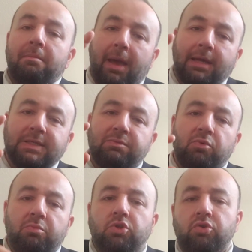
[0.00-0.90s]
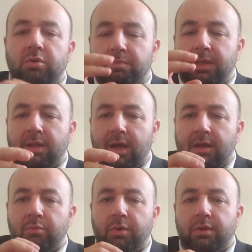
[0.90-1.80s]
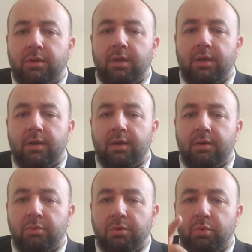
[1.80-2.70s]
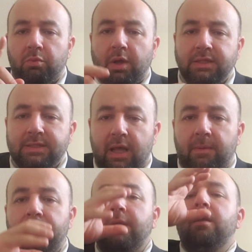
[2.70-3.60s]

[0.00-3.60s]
Maximum, it should be done with one stop.